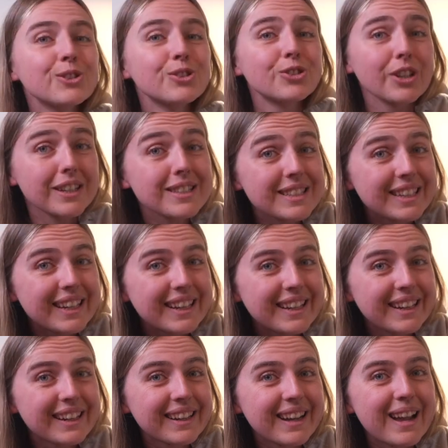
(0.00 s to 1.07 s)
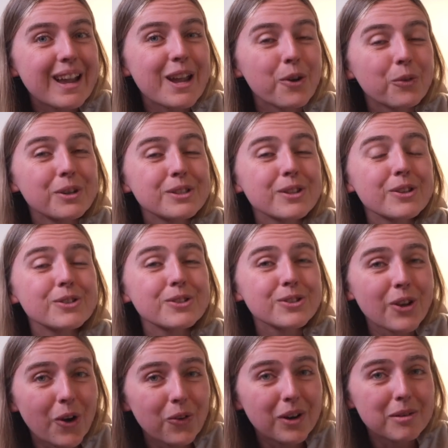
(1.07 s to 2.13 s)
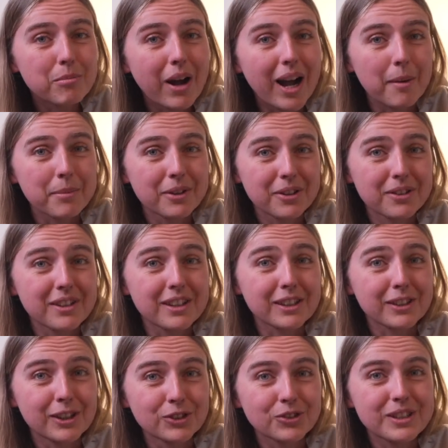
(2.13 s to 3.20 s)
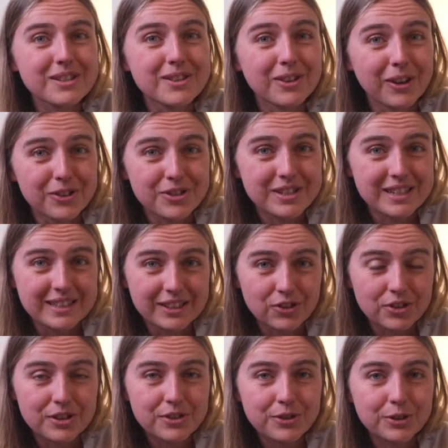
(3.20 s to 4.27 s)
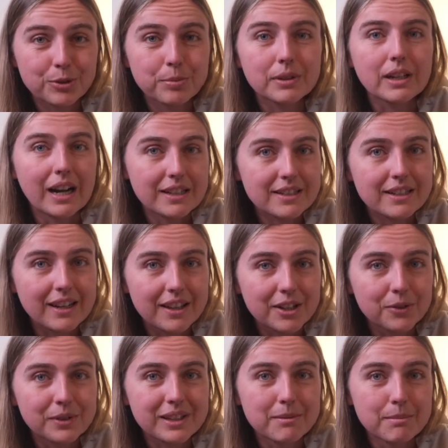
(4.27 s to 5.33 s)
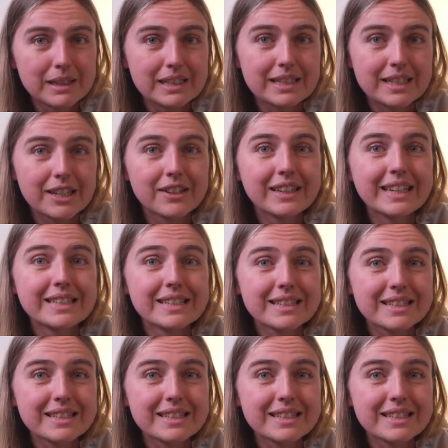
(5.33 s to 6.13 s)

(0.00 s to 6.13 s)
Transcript: Just kidding, it was so unpopular that the country's largest indigenous group got together with the military and